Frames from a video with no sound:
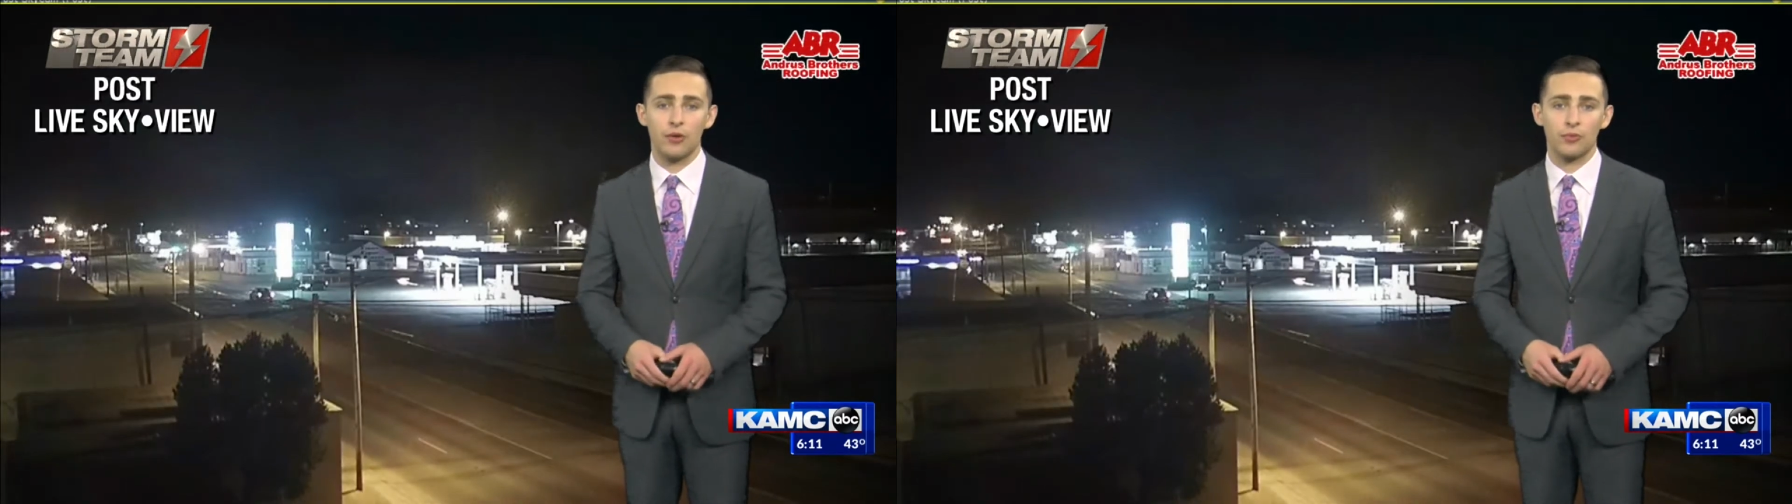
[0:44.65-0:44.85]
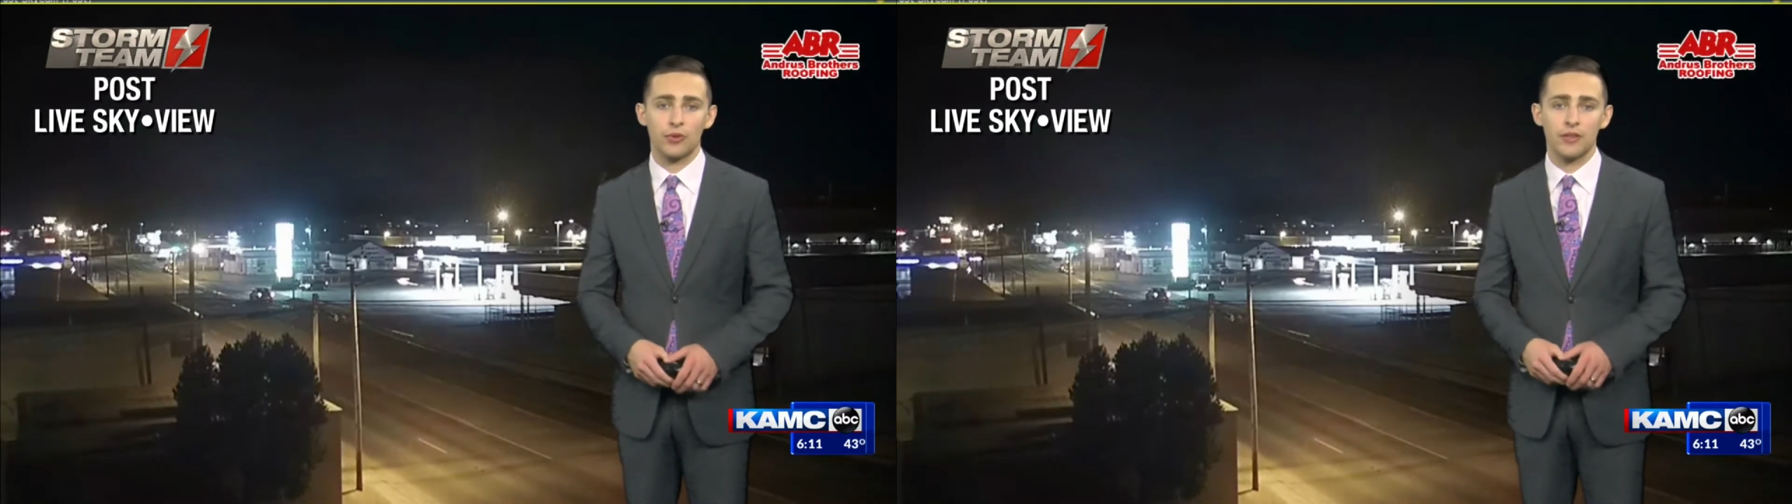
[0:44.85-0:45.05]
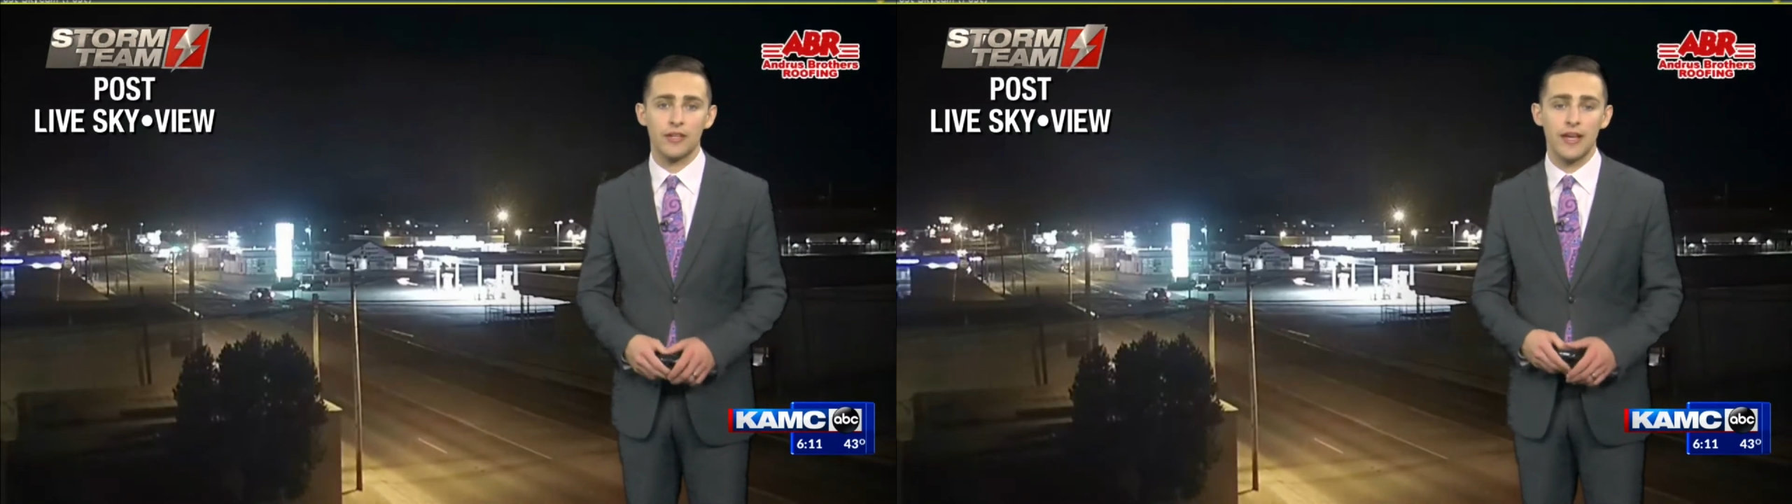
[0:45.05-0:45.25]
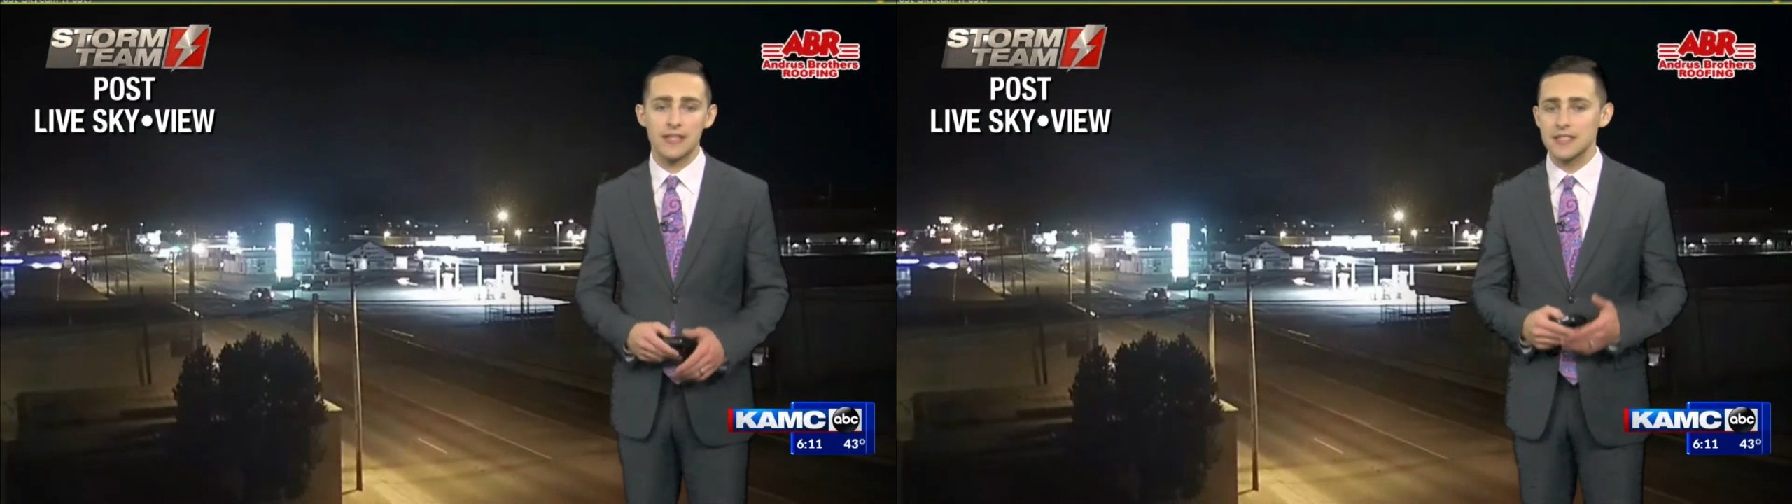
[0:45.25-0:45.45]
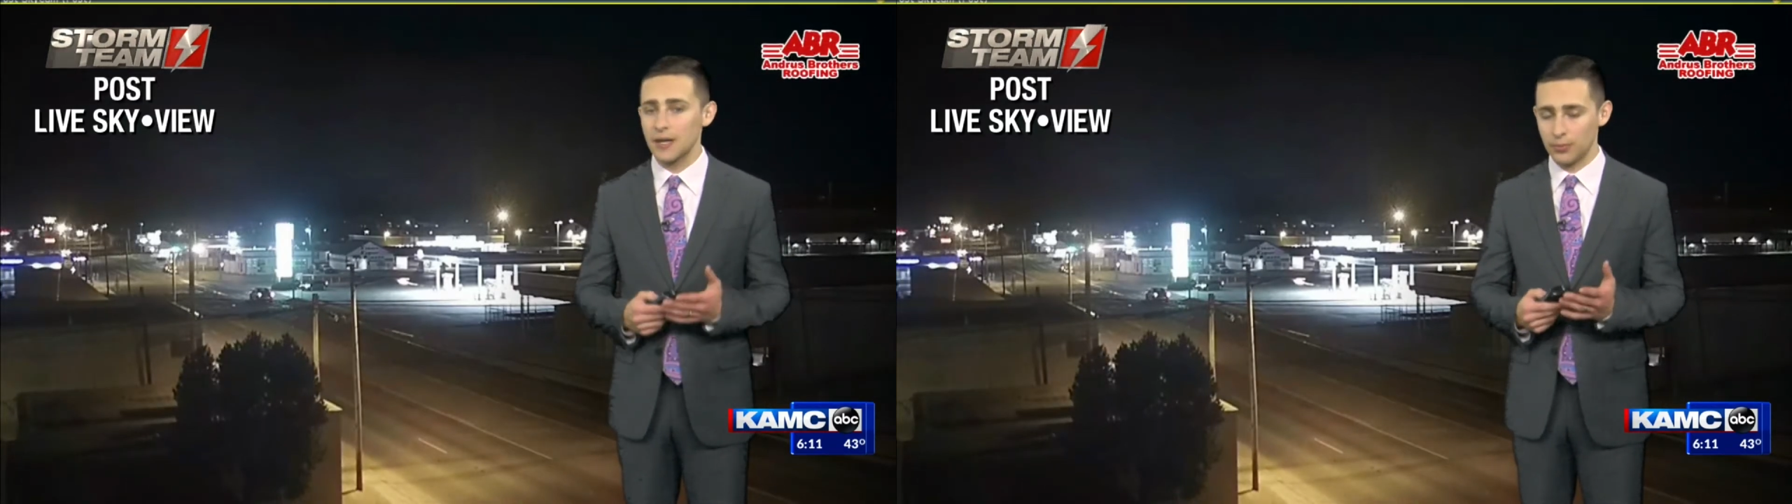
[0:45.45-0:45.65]
over the
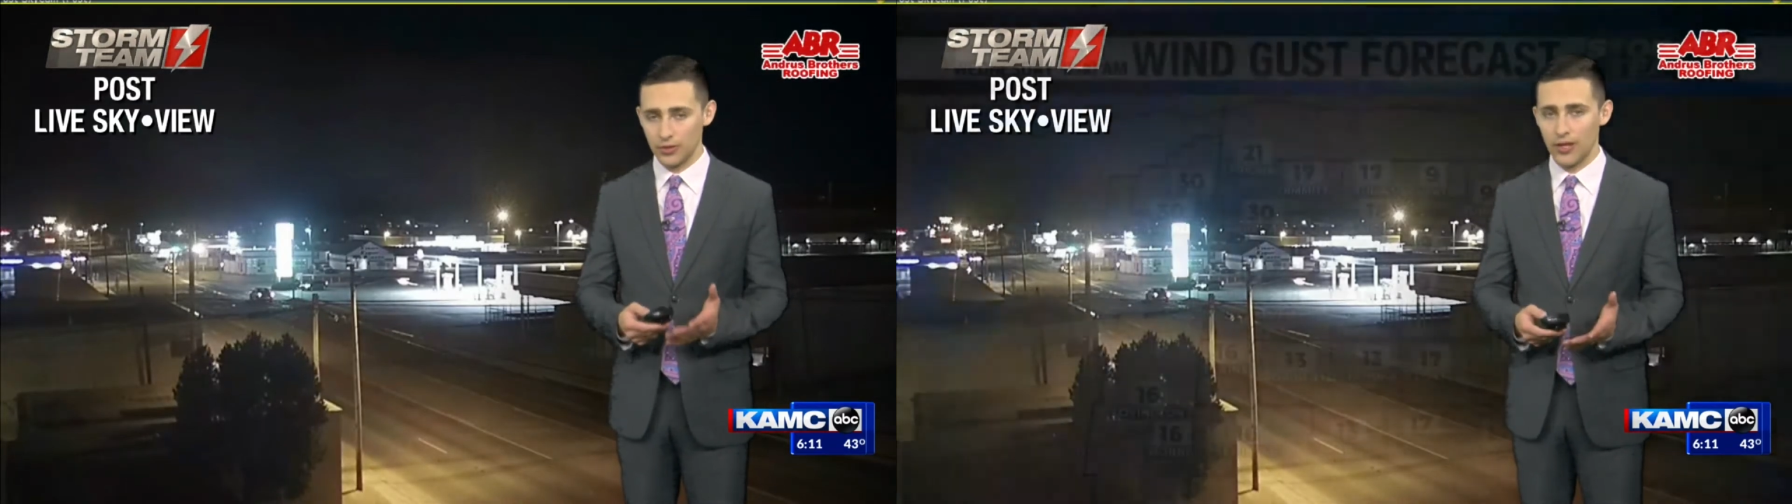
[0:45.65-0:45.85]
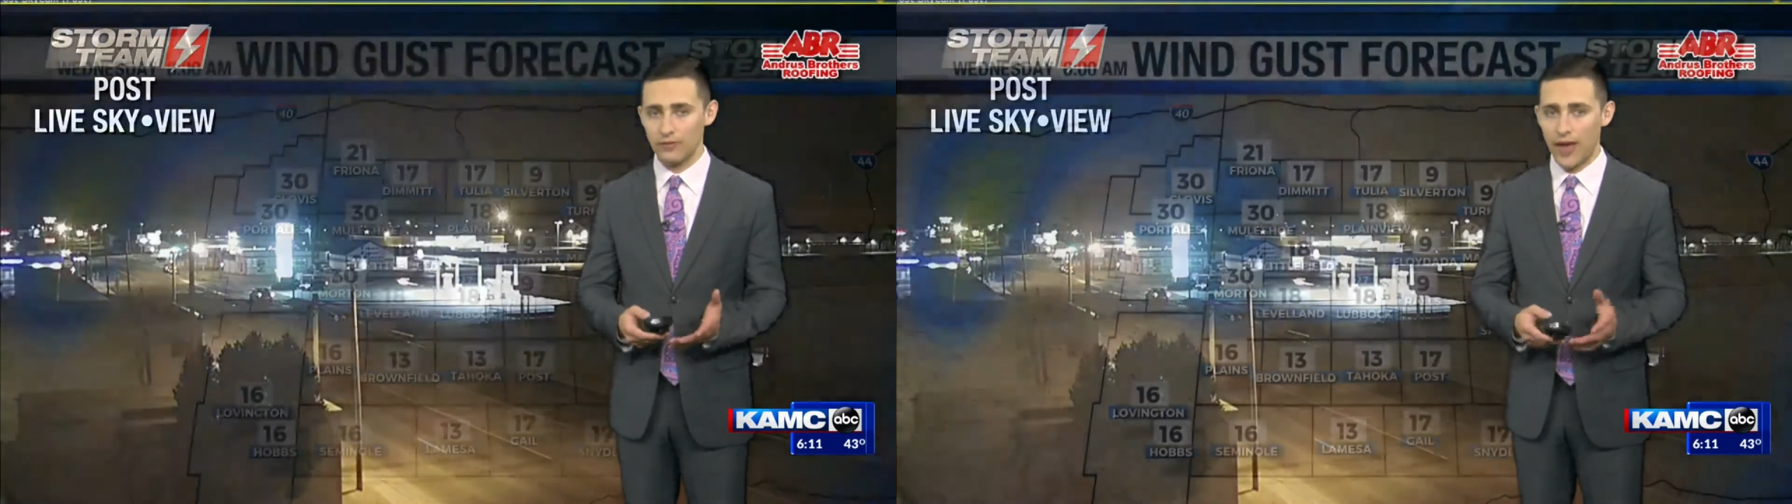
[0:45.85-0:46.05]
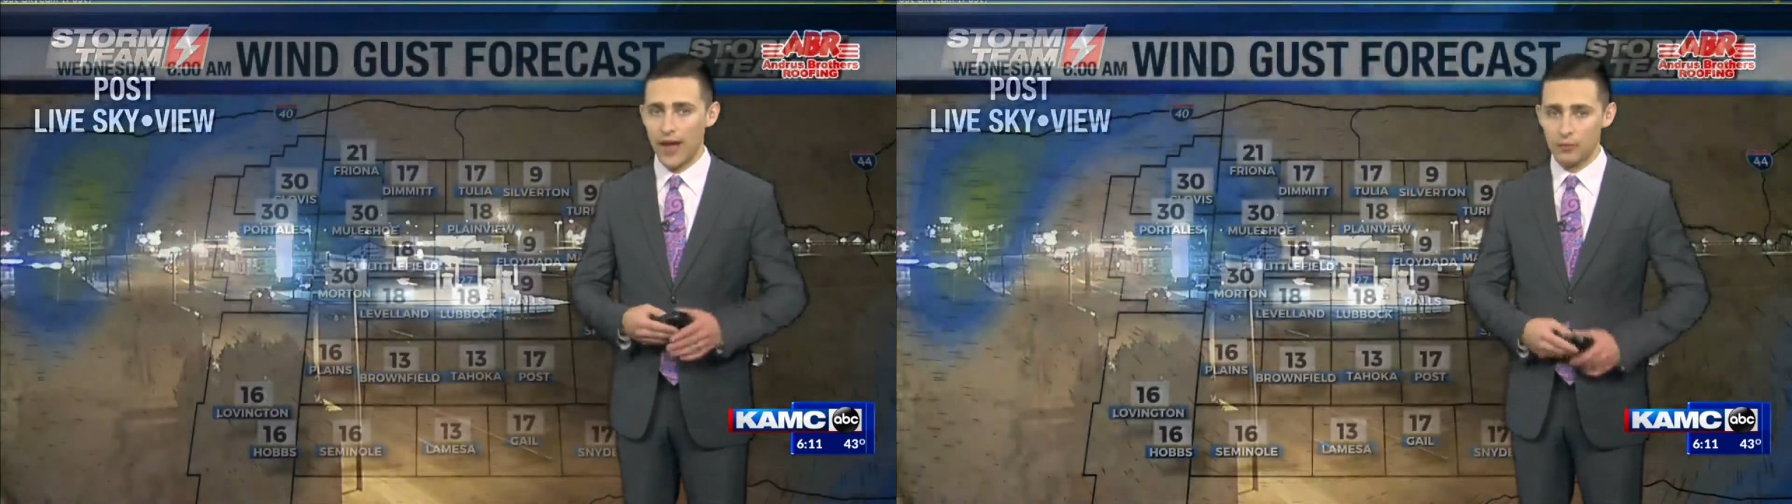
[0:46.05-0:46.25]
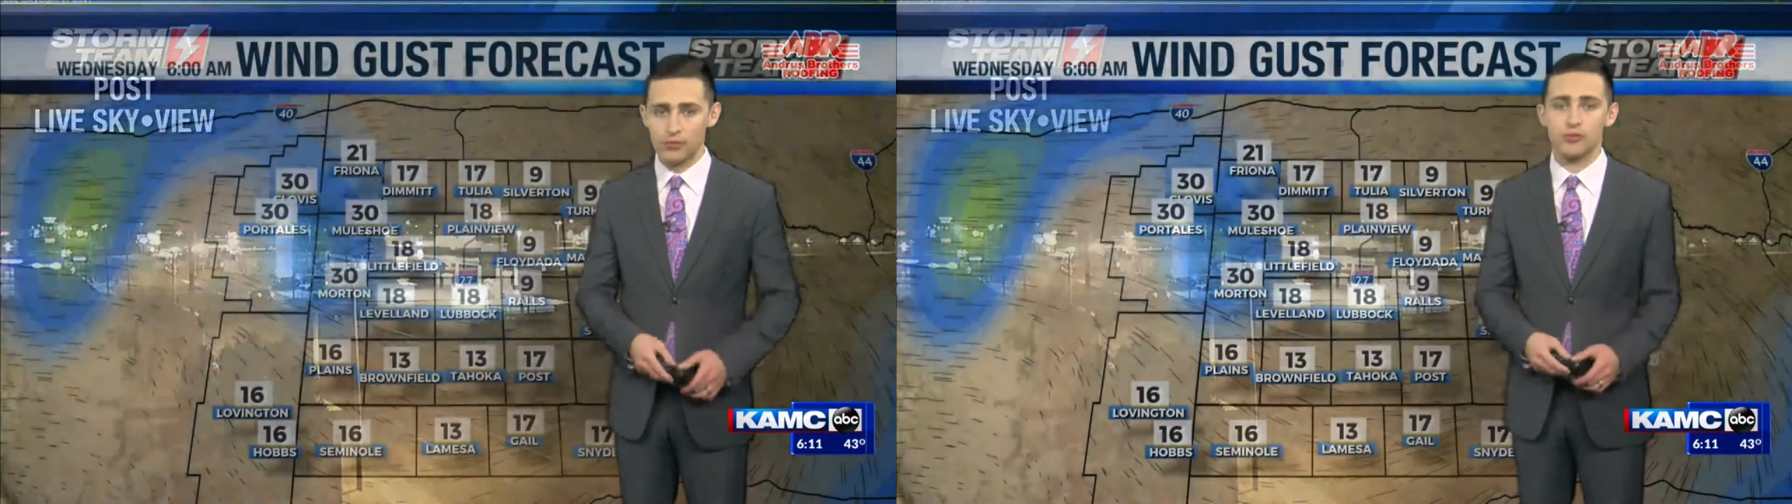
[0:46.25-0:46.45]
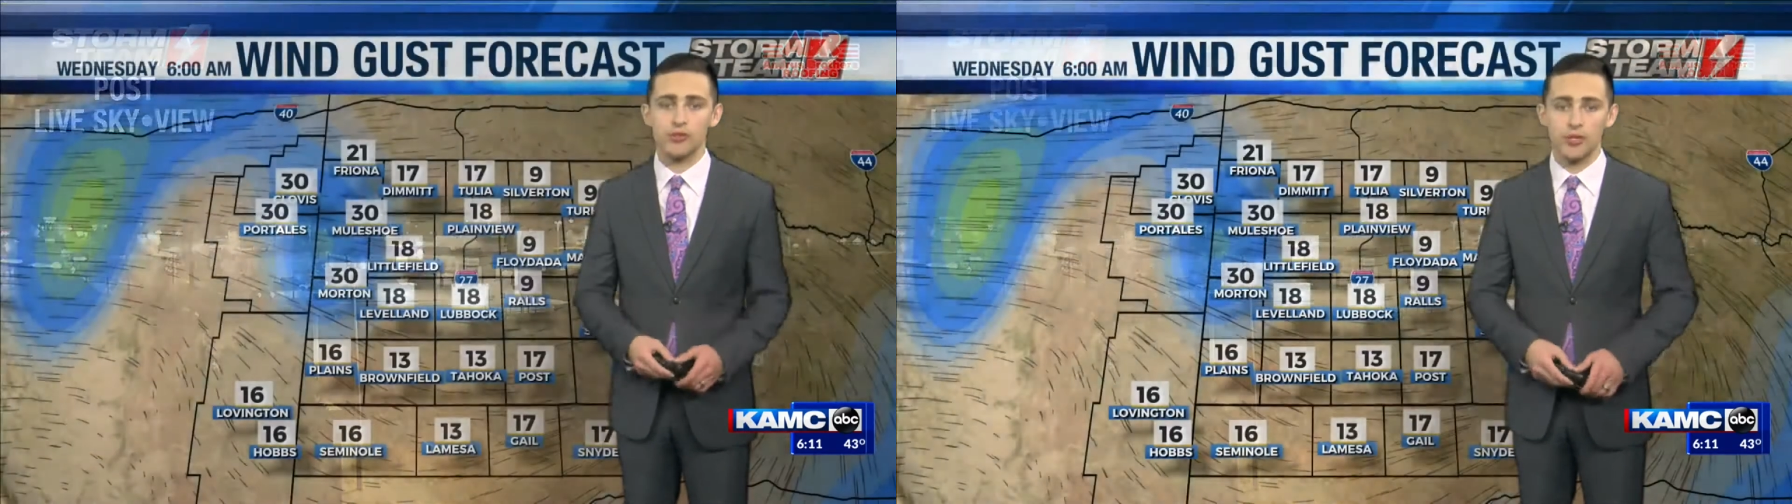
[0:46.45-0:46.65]
next couple of
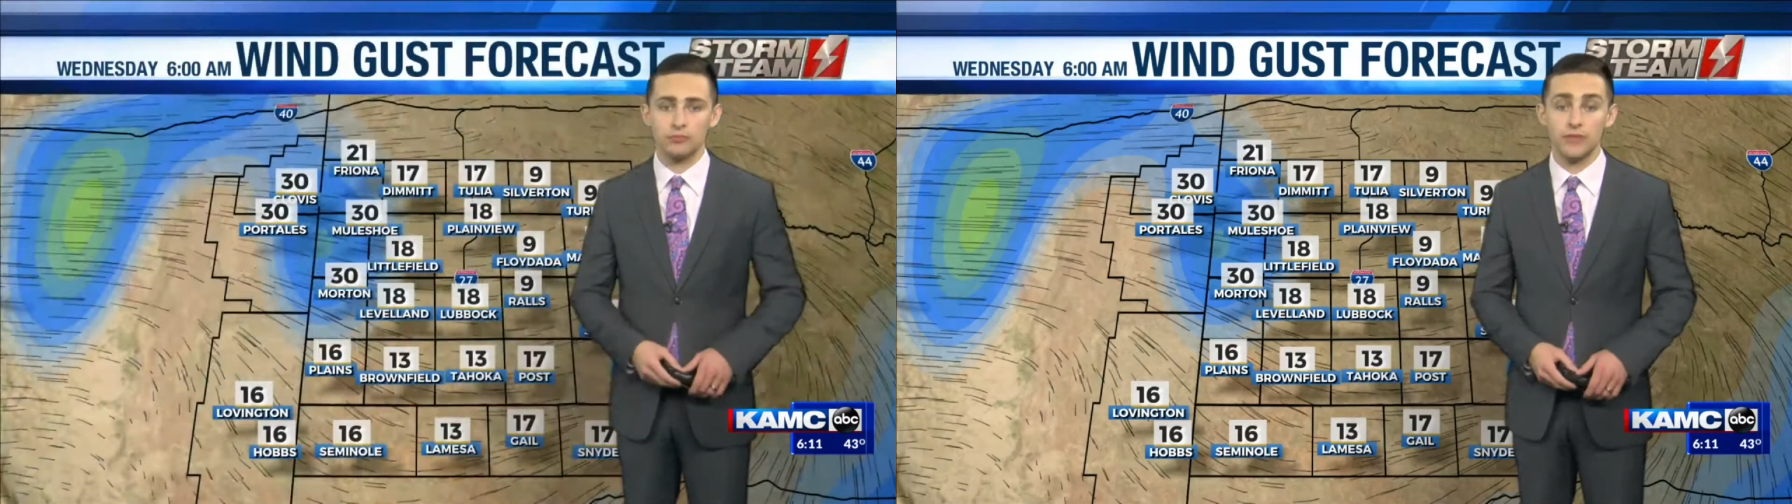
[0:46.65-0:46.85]
hours or so.